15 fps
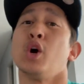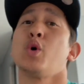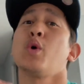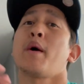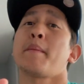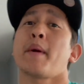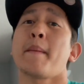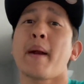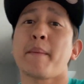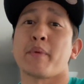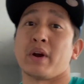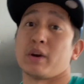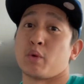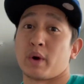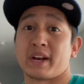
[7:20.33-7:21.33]
who I'm
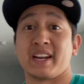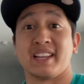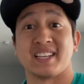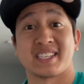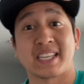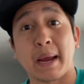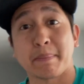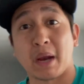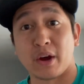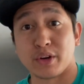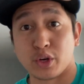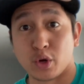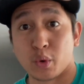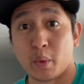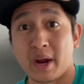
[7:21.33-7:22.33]
remembering working the step down
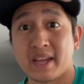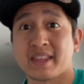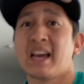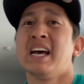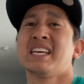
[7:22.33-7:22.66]
unit with